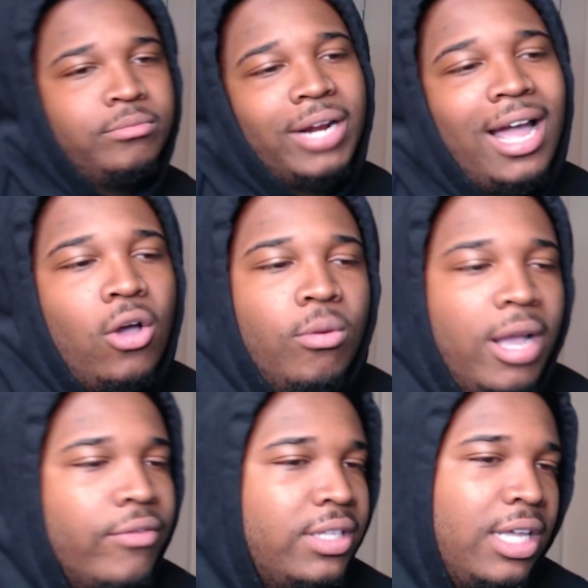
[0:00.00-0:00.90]
but I hope
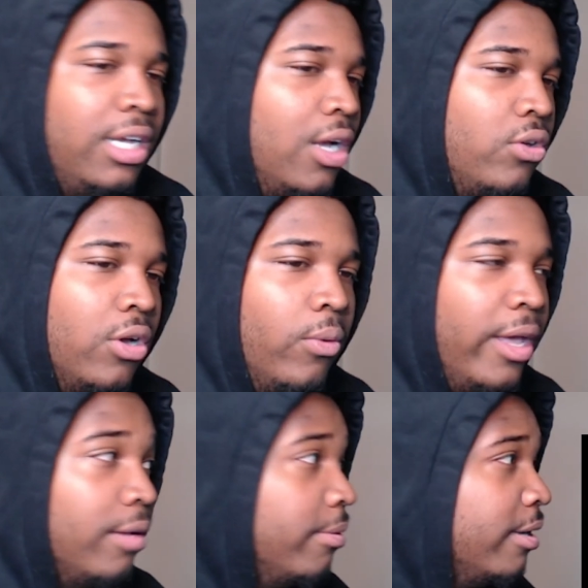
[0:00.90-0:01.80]
everything go your
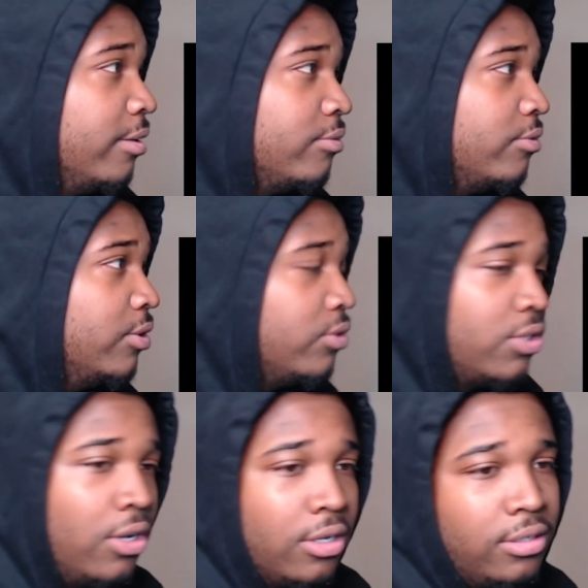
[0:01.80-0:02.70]
way, bro. Real
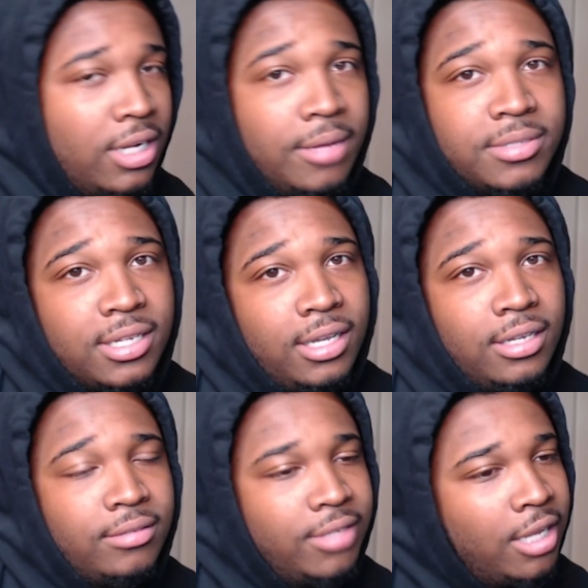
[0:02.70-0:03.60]
talk. You know what I'm
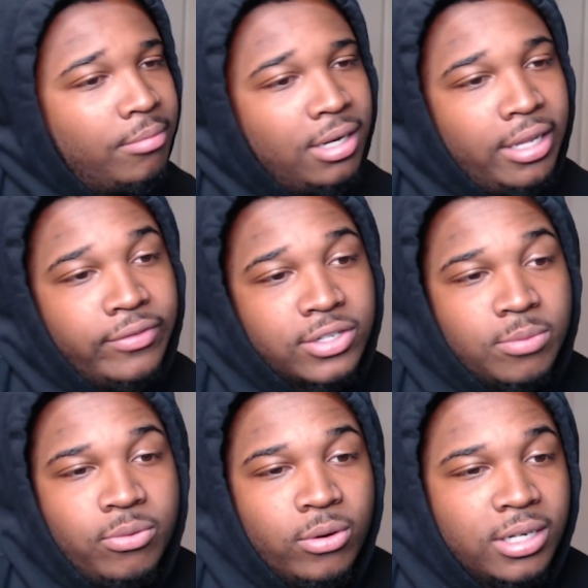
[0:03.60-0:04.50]
saying? None but love and
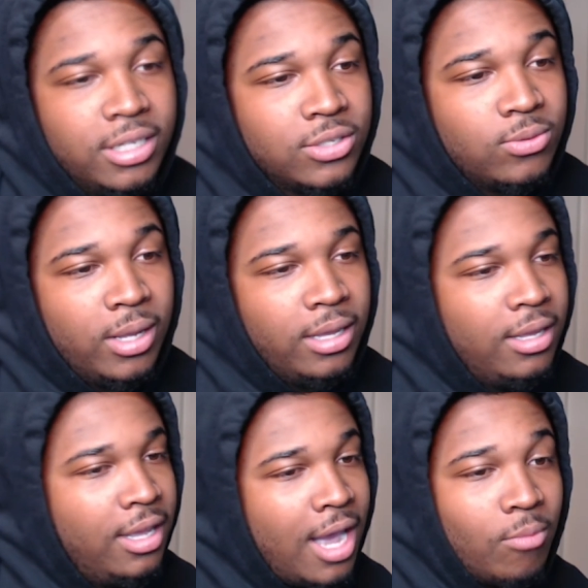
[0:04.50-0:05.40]
support this
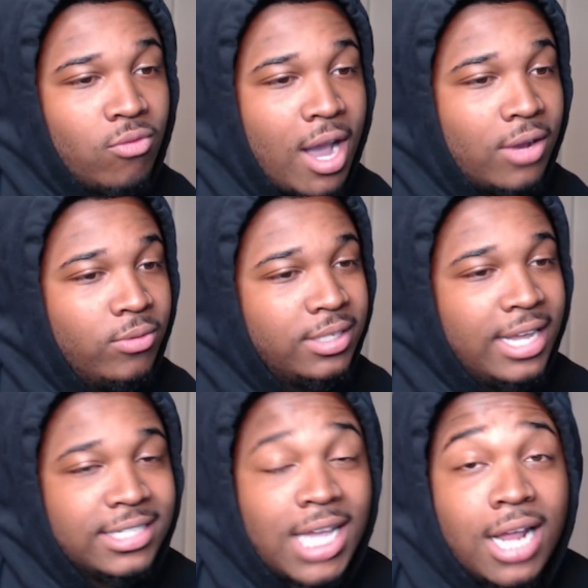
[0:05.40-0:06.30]
way. I'm rocking with
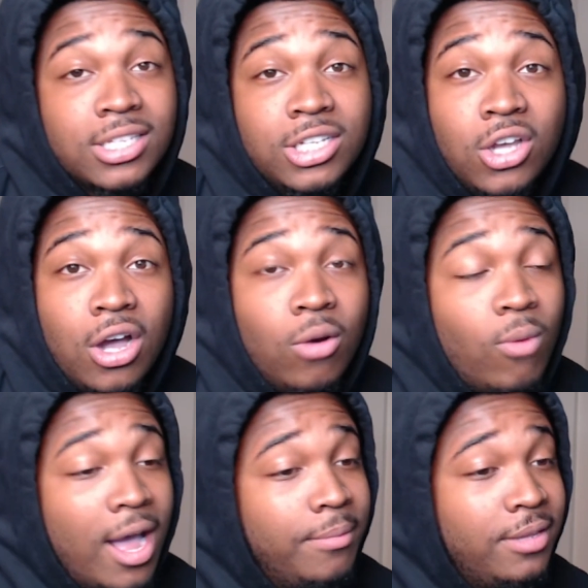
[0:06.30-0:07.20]
that. Shout out to y'all
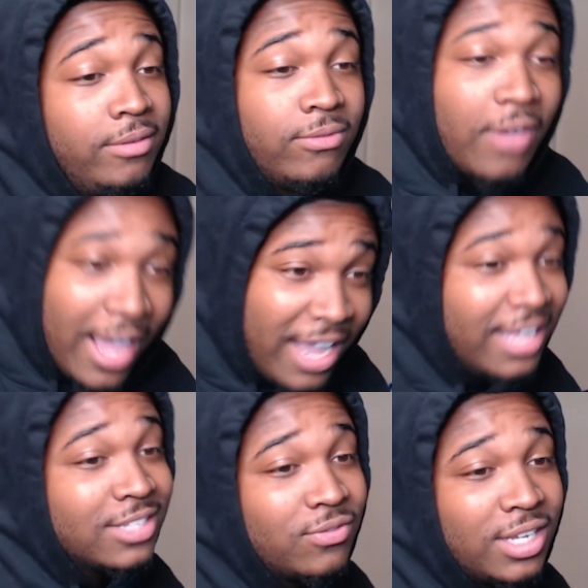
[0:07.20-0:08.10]
YB
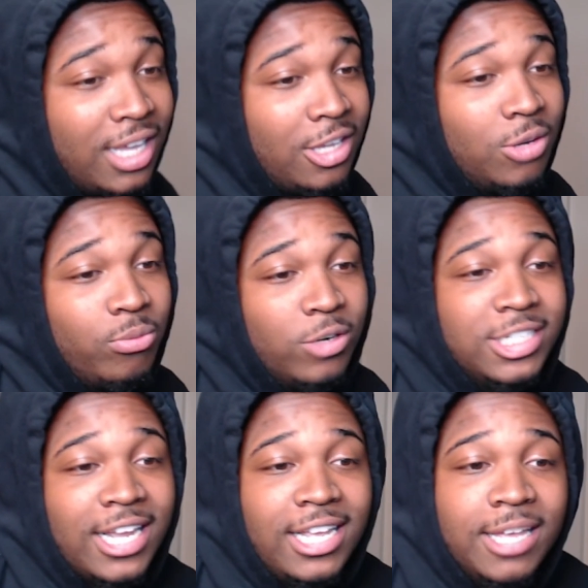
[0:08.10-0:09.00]
fans for getting your
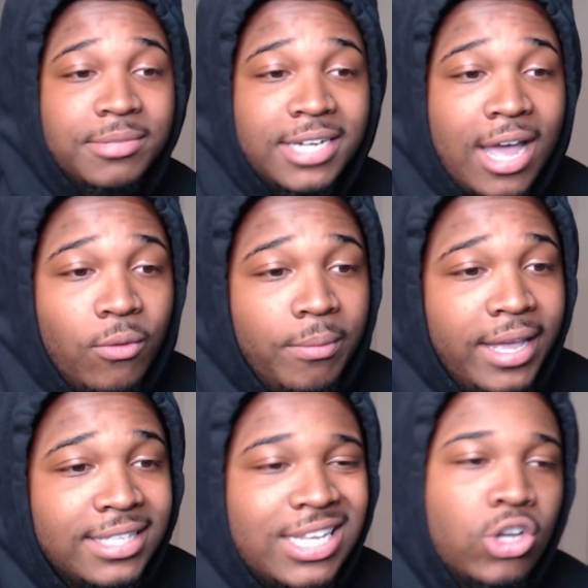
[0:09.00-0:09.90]
boy JD hip to that one,
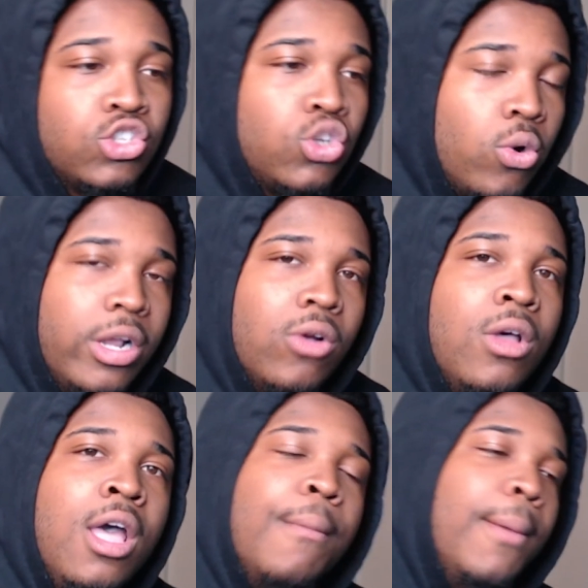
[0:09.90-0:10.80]
man. Territorial
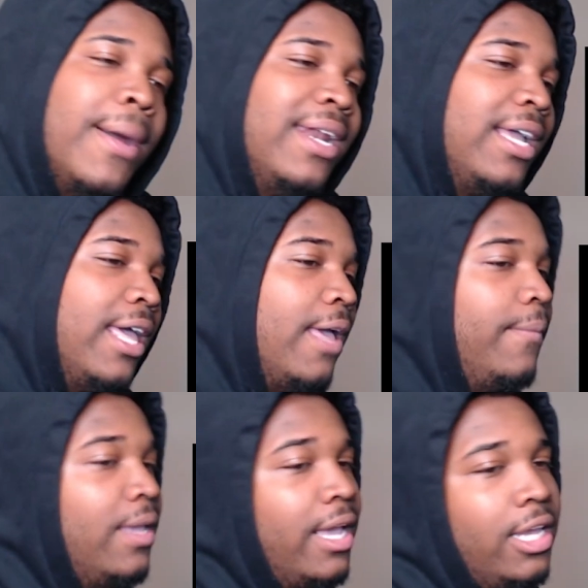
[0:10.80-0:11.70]
by my nigga
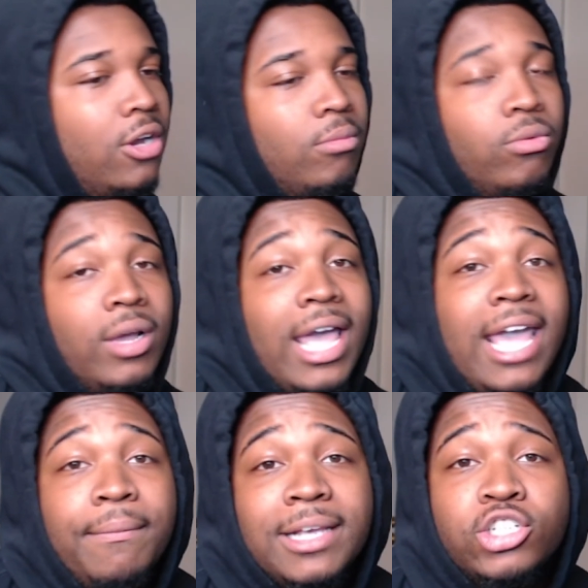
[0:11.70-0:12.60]
NBA Young Boy.
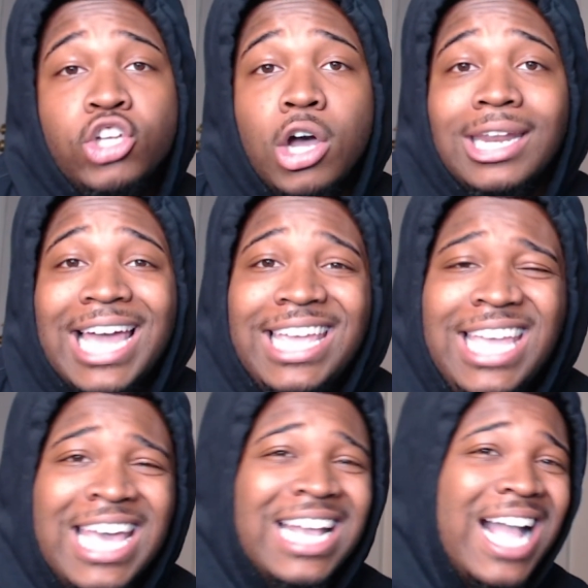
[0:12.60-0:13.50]
Hey, make sure y'all
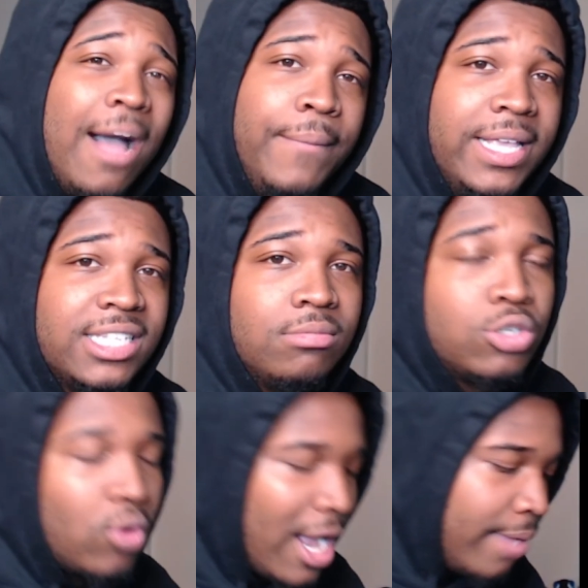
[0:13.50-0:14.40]
like, comment,
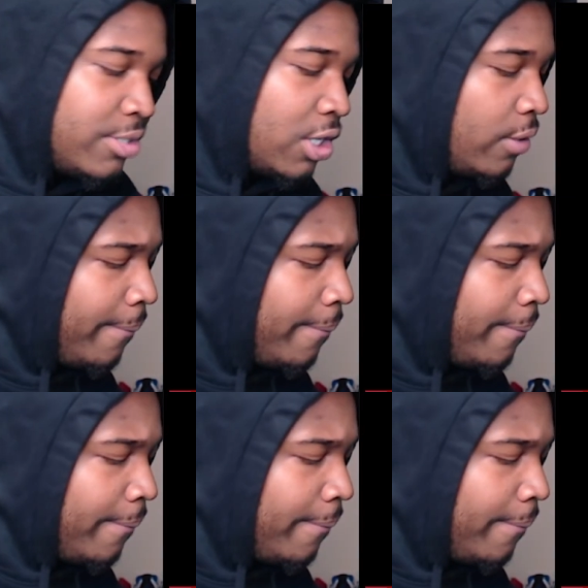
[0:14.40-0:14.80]
subscribe, turn on